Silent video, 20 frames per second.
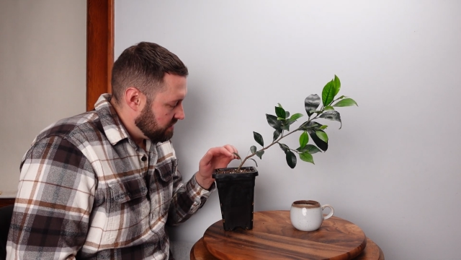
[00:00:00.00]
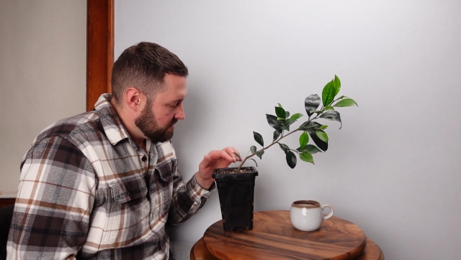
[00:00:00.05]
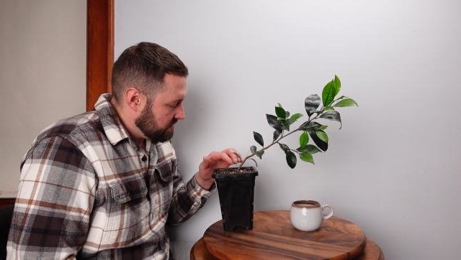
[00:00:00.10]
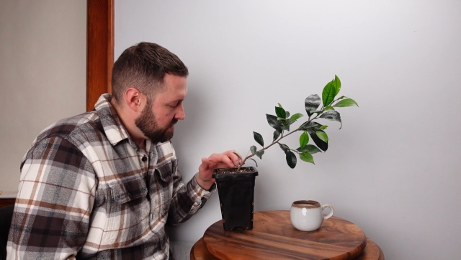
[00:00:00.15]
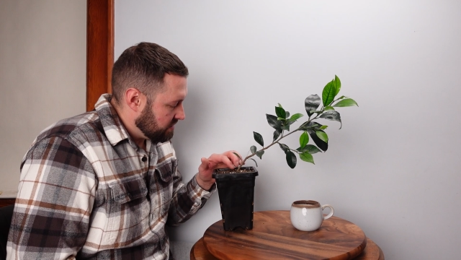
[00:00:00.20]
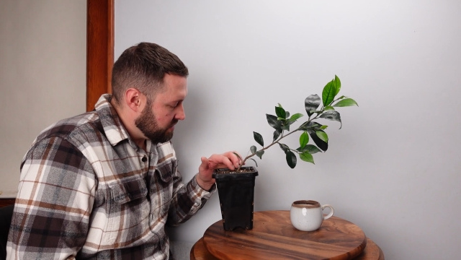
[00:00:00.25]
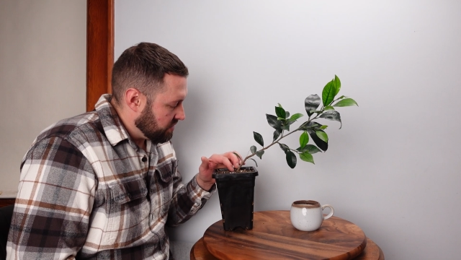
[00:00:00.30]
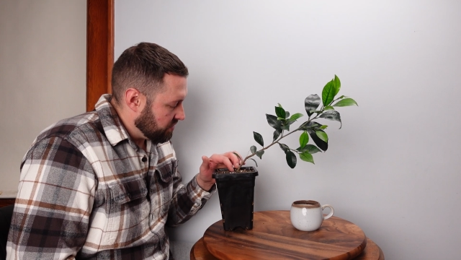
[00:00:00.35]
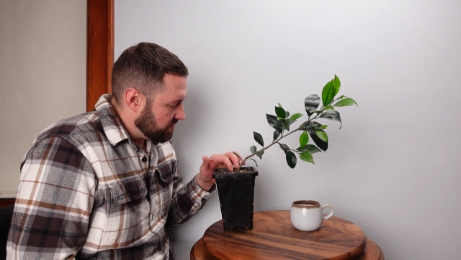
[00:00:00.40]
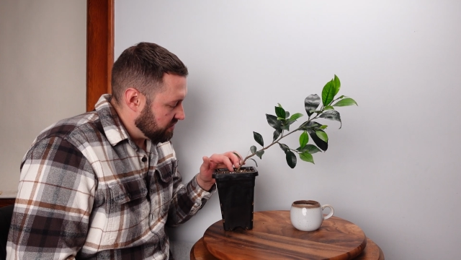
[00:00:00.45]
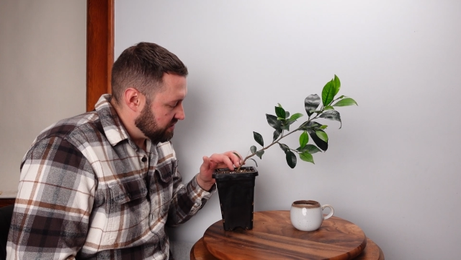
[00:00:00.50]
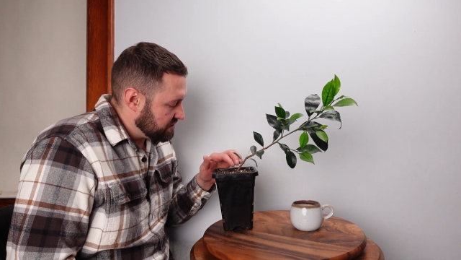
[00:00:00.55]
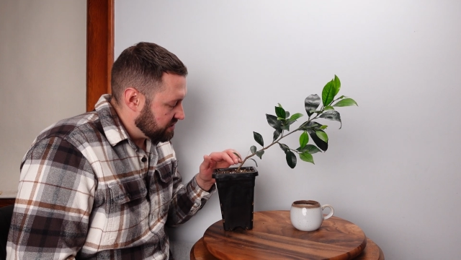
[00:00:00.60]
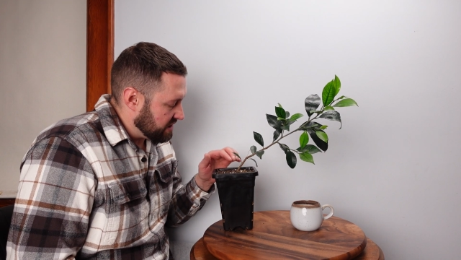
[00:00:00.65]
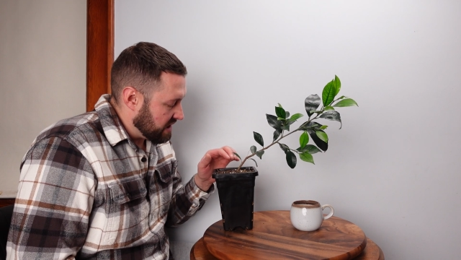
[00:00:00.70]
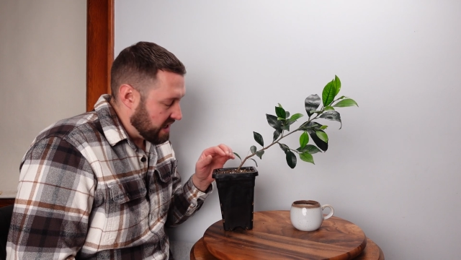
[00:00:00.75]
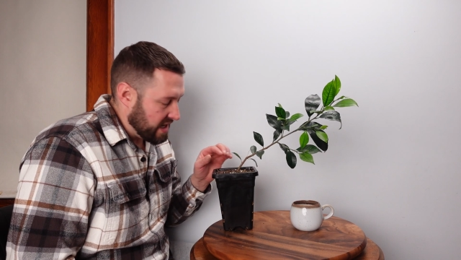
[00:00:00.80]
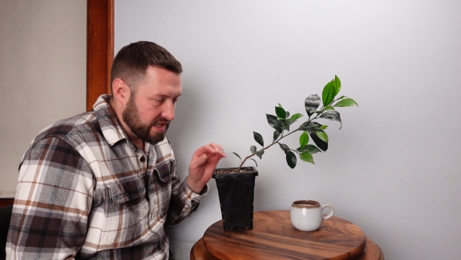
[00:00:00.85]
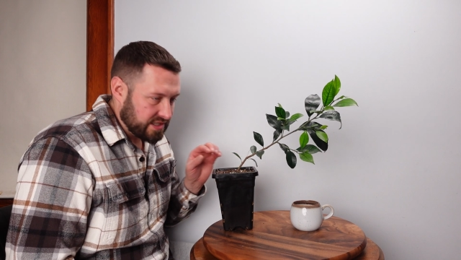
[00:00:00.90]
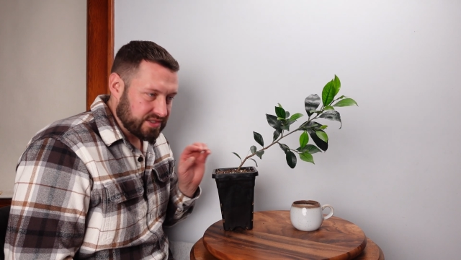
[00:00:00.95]
you know, the
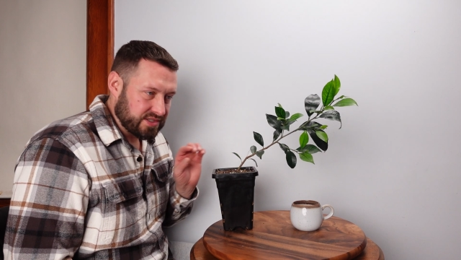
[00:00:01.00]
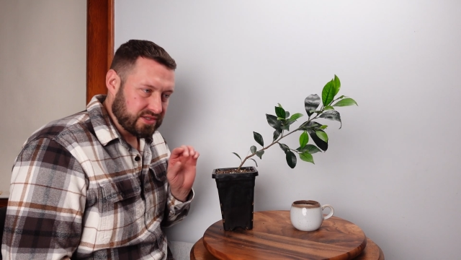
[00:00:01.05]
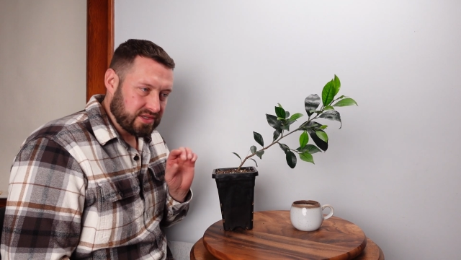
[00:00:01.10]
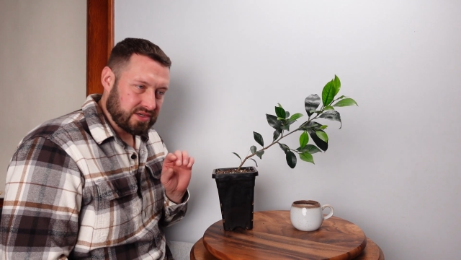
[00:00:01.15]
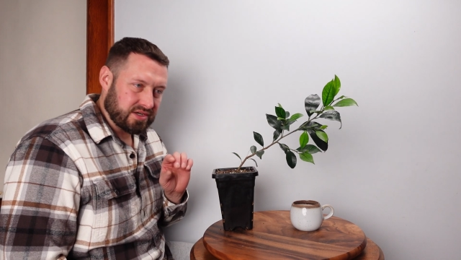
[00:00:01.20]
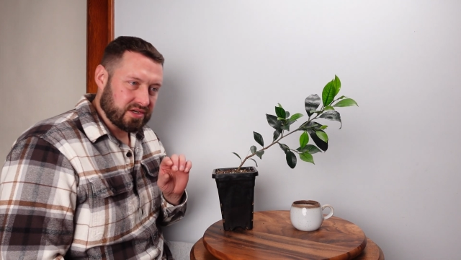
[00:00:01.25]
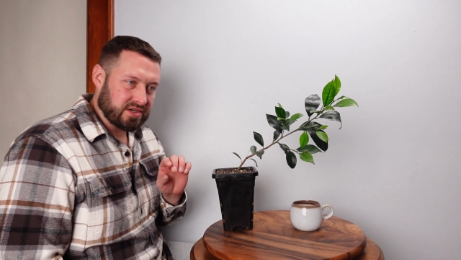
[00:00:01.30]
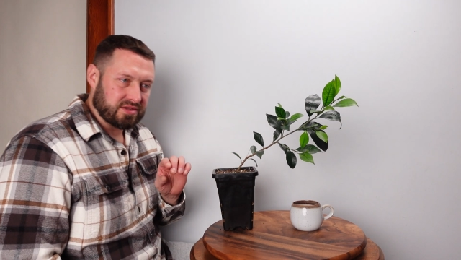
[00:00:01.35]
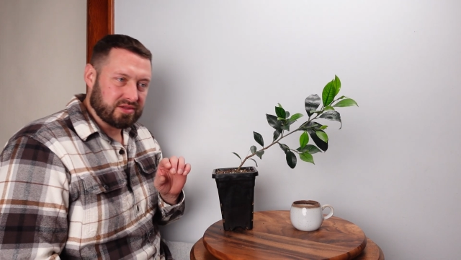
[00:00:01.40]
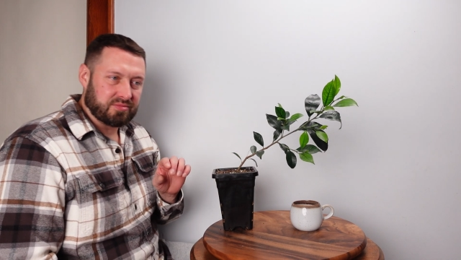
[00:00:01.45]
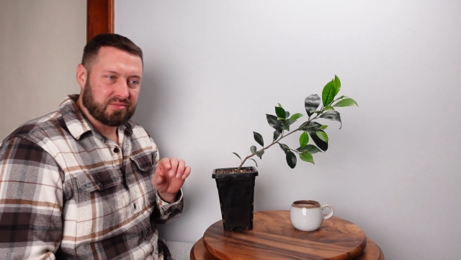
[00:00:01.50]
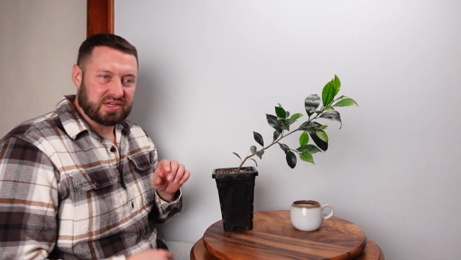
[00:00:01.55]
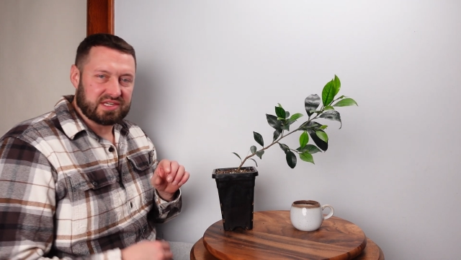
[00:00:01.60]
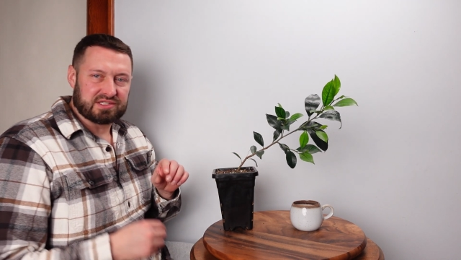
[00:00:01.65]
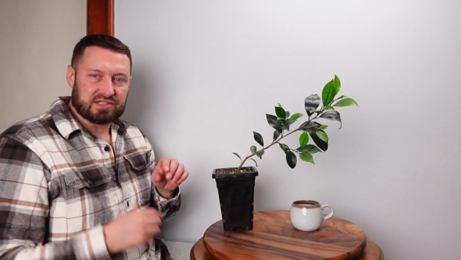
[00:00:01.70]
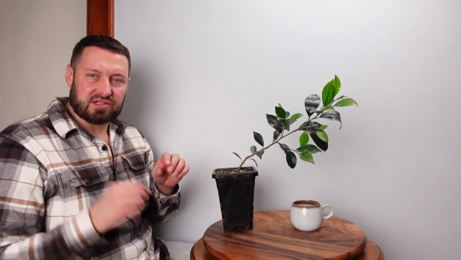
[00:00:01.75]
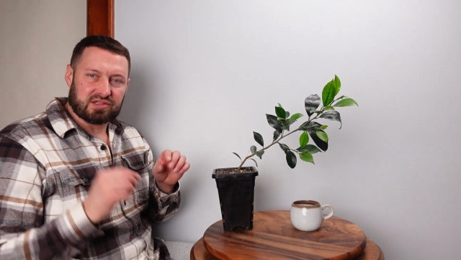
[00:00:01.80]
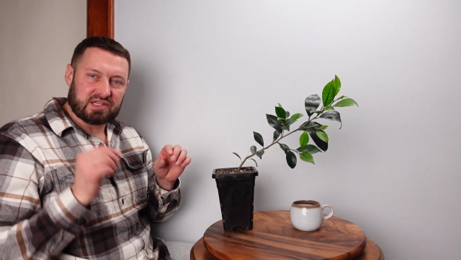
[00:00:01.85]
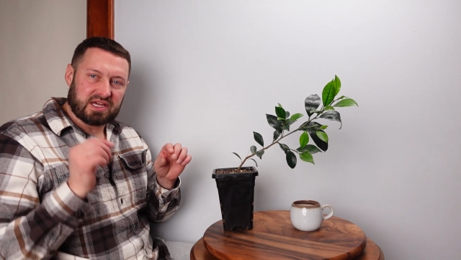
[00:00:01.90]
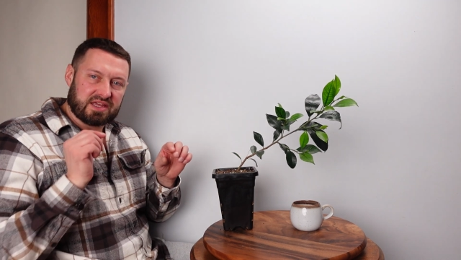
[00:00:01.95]
size of the
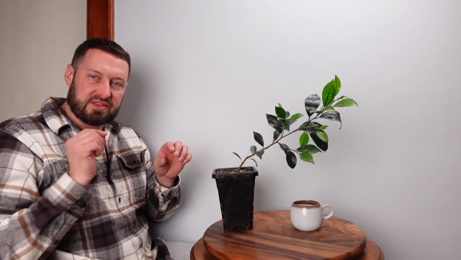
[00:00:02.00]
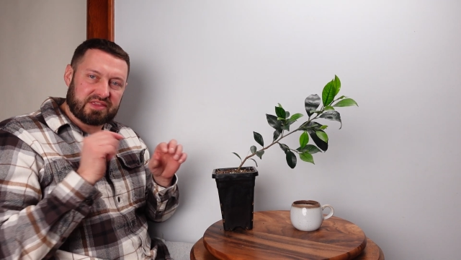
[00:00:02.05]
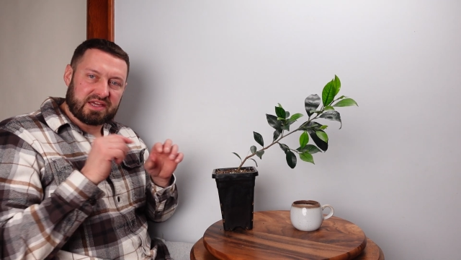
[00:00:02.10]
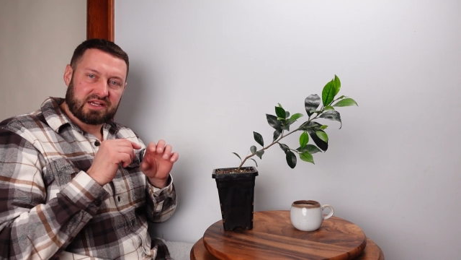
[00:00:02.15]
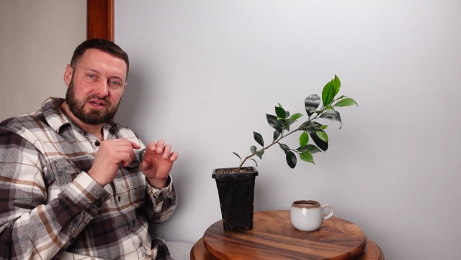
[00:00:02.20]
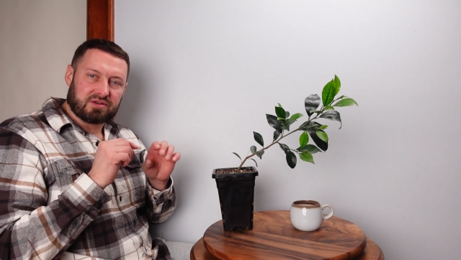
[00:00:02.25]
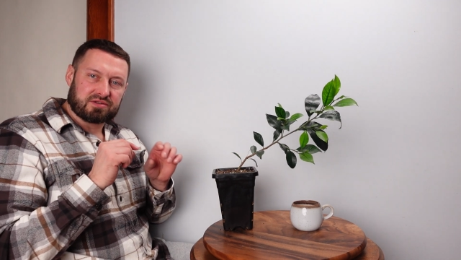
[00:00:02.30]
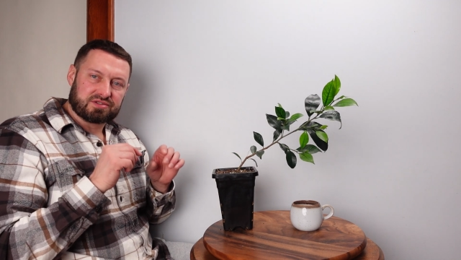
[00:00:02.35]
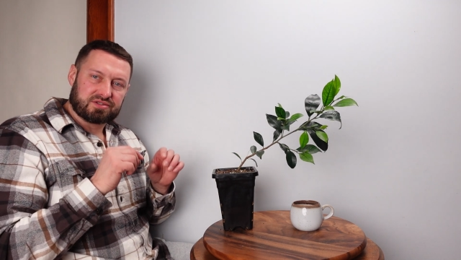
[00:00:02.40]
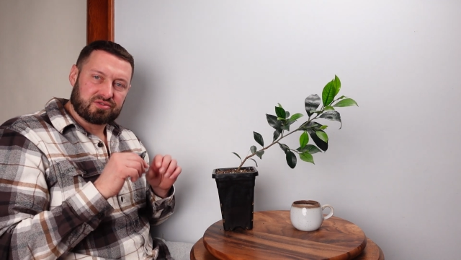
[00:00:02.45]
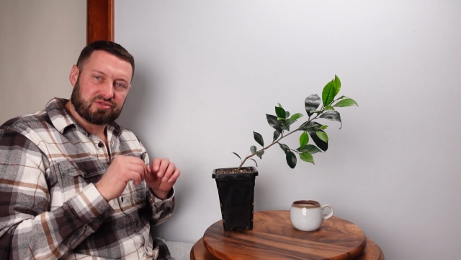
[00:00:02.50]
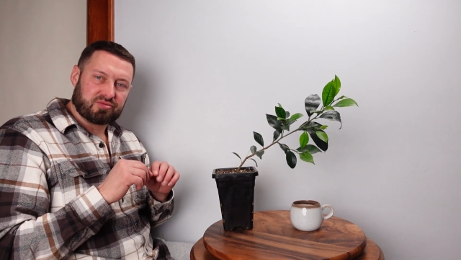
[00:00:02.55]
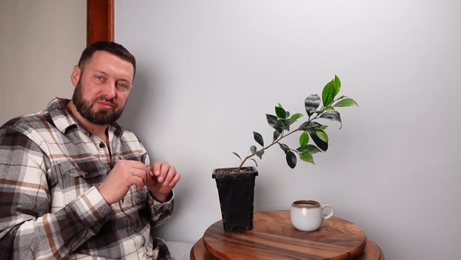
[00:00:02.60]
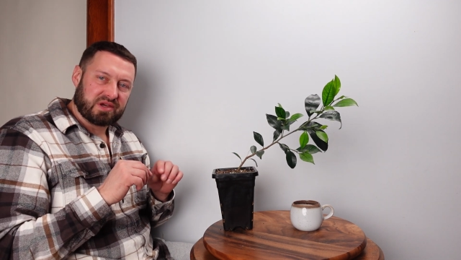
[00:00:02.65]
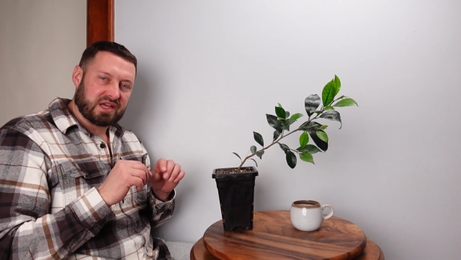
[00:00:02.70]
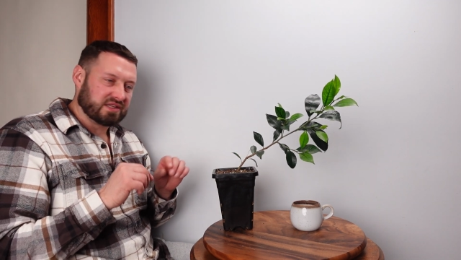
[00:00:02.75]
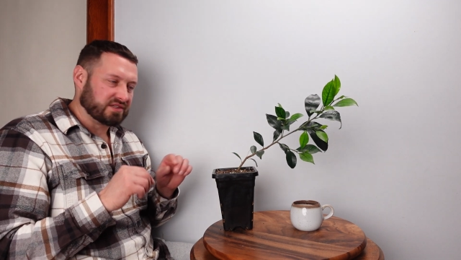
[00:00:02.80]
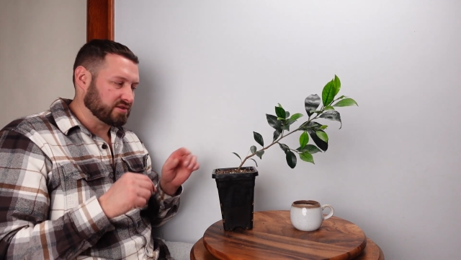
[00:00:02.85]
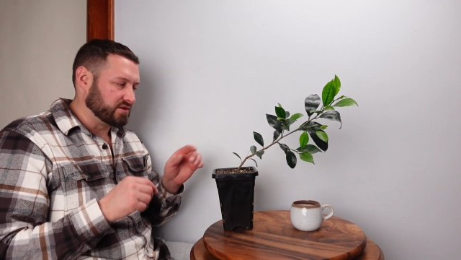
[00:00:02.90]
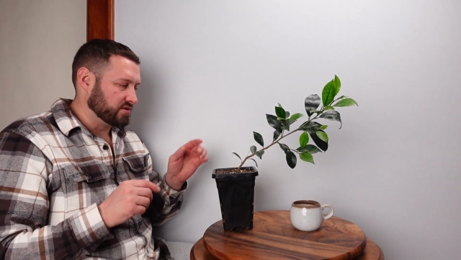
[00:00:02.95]
piece of lead that goes through a
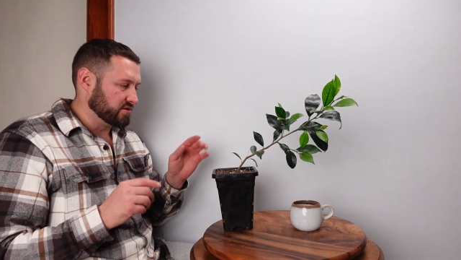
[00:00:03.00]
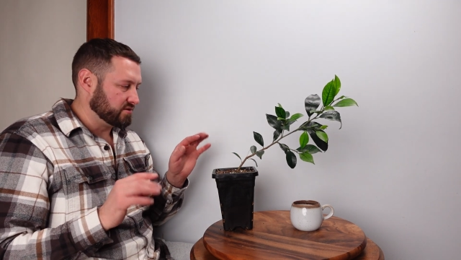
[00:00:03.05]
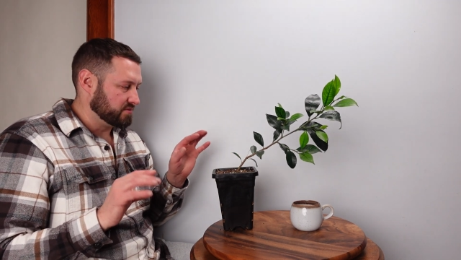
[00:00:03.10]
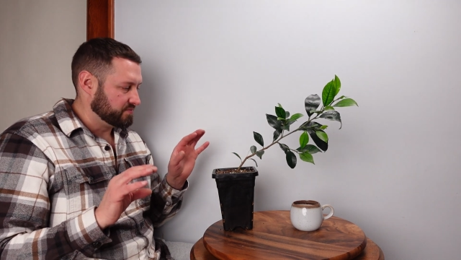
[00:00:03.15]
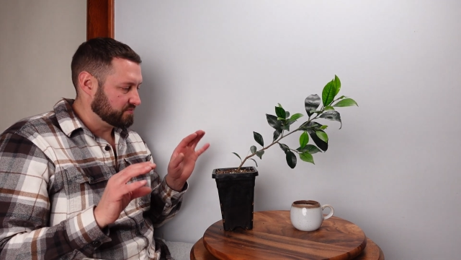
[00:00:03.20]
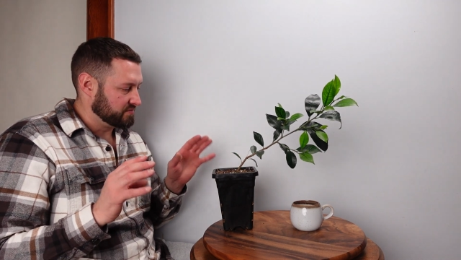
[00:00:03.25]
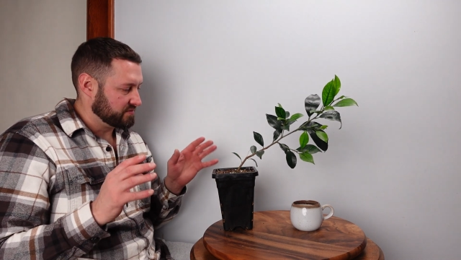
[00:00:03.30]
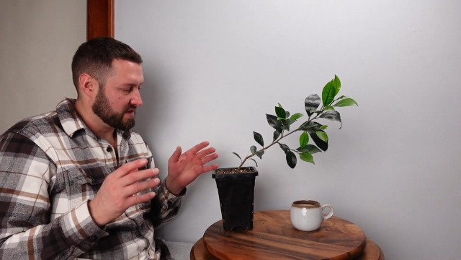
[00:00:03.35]
pencil.